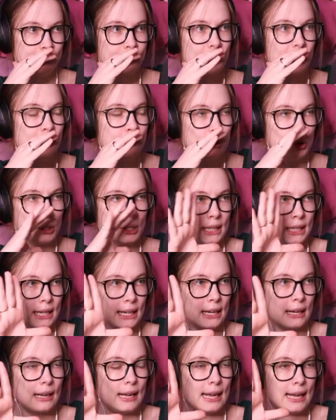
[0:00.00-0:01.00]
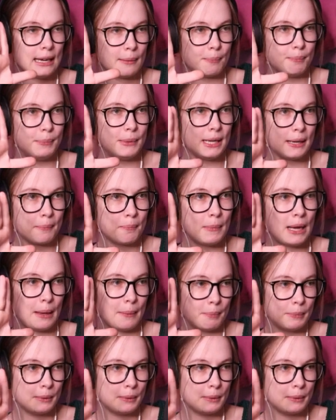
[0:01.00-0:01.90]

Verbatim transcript: I'm looking at a big map.